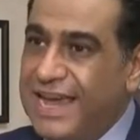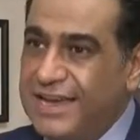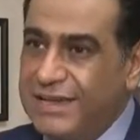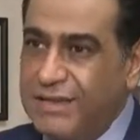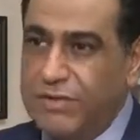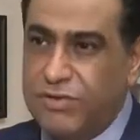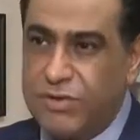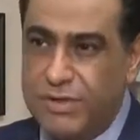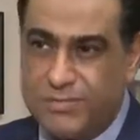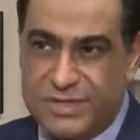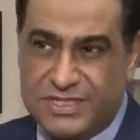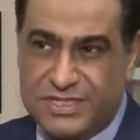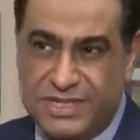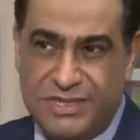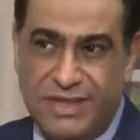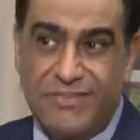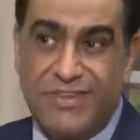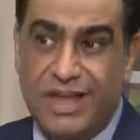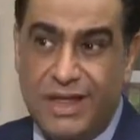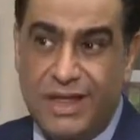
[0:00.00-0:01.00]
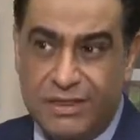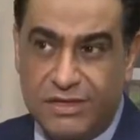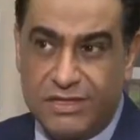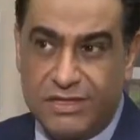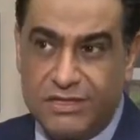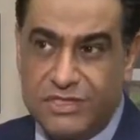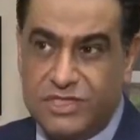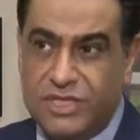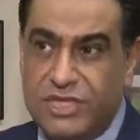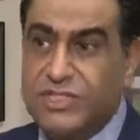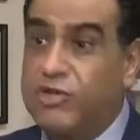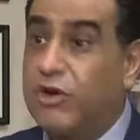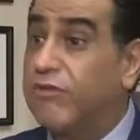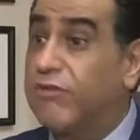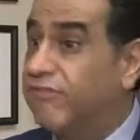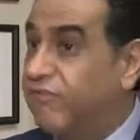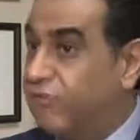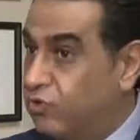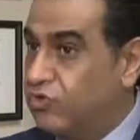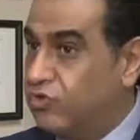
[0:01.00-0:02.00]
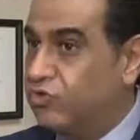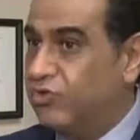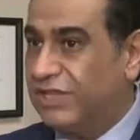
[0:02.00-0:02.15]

83% of health conditions are food